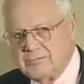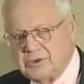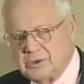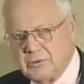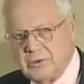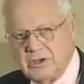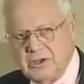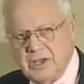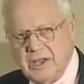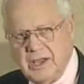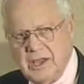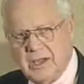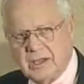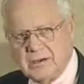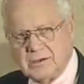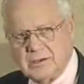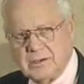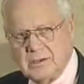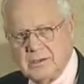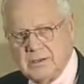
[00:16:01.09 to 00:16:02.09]
to
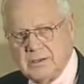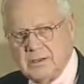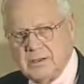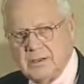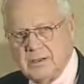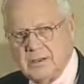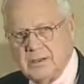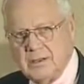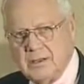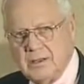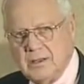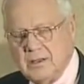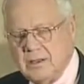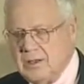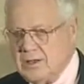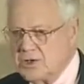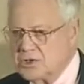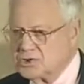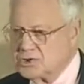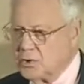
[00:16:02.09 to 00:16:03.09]
recant.
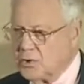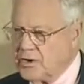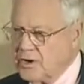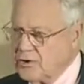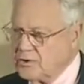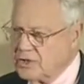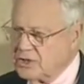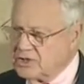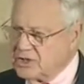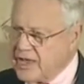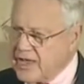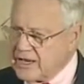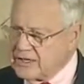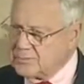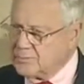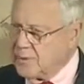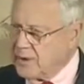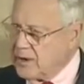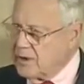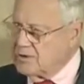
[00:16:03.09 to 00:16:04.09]
So here the
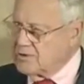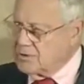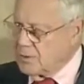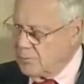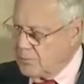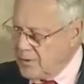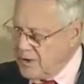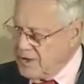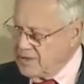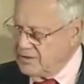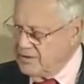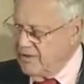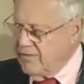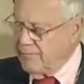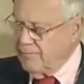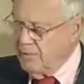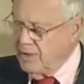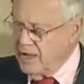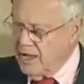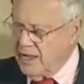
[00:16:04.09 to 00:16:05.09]
taxpayers are paying the
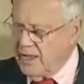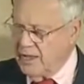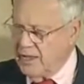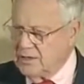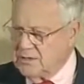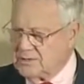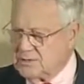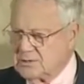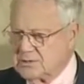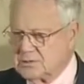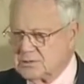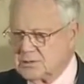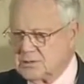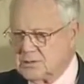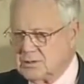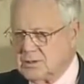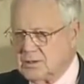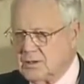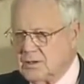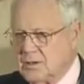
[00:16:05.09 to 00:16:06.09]
FBI agents
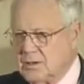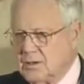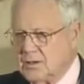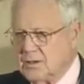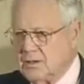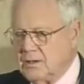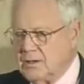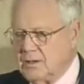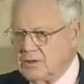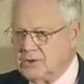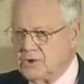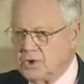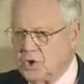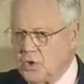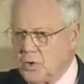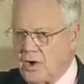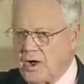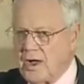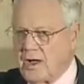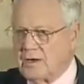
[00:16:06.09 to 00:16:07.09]
to
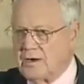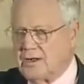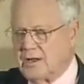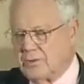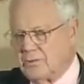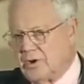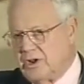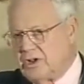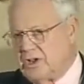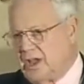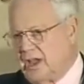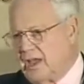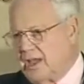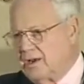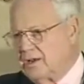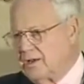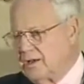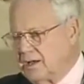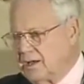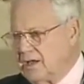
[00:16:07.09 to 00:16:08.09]
go out and
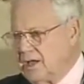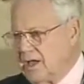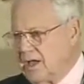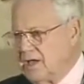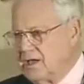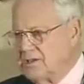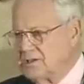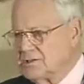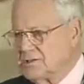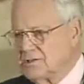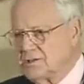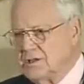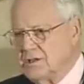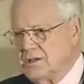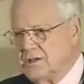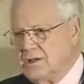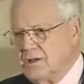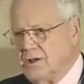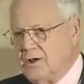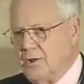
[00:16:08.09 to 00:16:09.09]
recant a case
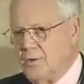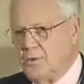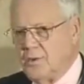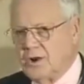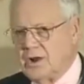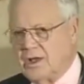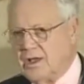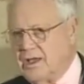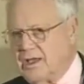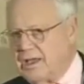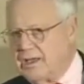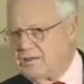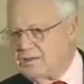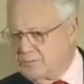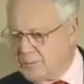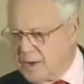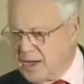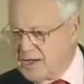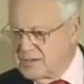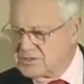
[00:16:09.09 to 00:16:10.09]
where
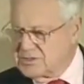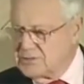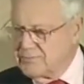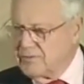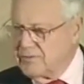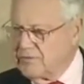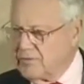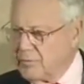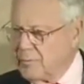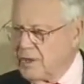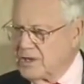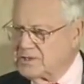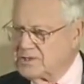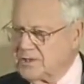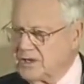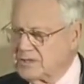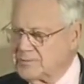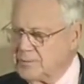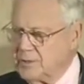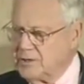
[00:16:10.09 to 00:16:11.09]
positive
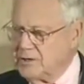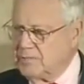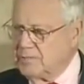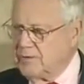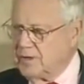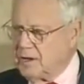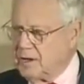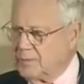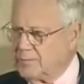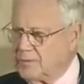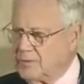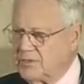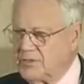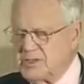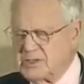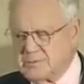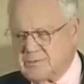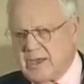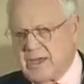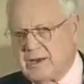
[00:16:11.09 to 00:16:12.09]
information has been developed.
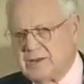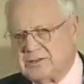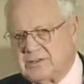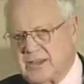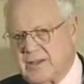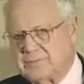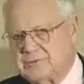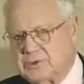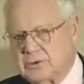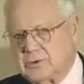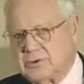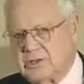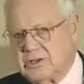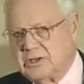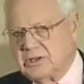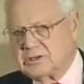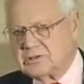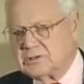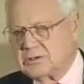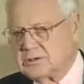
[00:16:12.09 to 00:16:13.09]
This man is absolutely
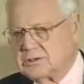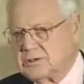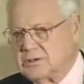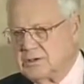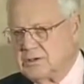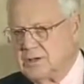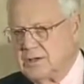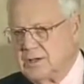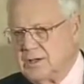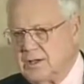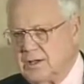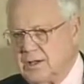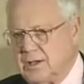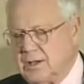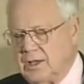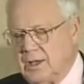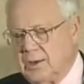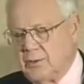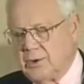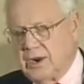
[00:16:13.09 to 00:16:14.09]
innocent.
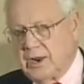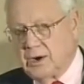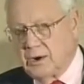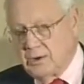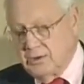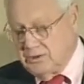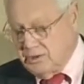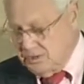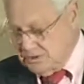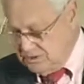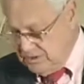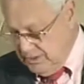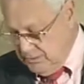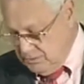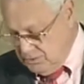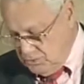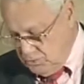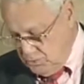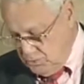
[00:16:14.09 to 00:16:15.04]
when I learned this, I was